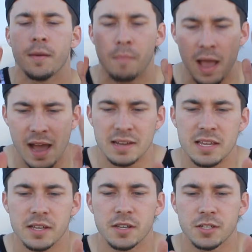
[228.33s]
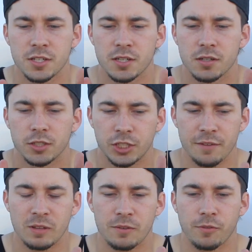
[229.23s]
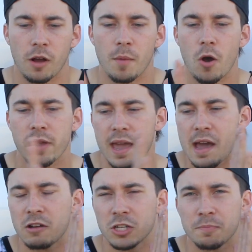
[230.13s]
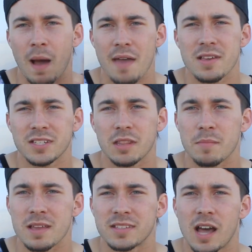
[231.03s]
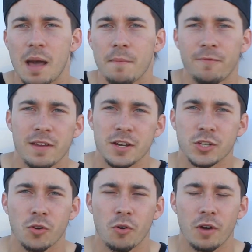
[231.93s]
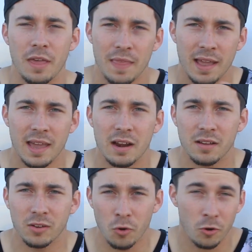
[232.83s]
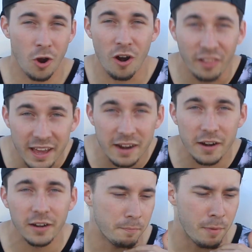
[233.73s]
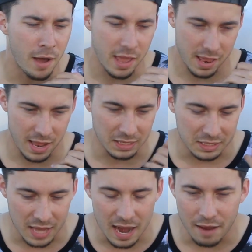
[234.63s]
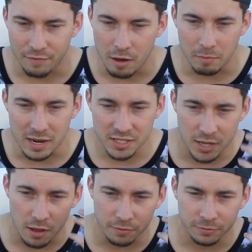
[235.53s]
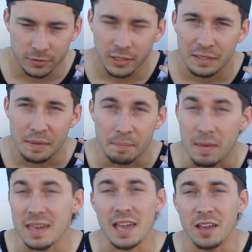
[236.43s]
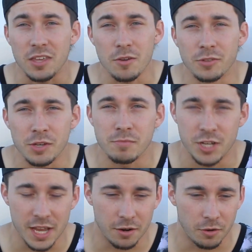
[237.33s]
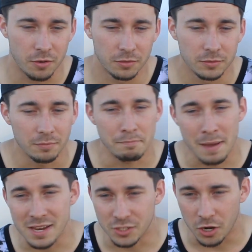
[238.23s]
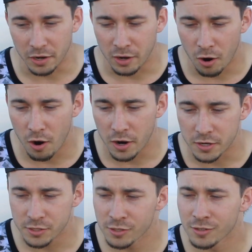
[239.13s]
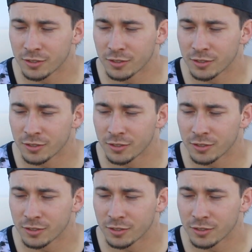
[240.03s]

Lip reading: my ideas shifted from, okay, I'll just buy this in the meantime, finish school, and then get a cool car later. But instead, I found myself making a YouTube channel based on cars,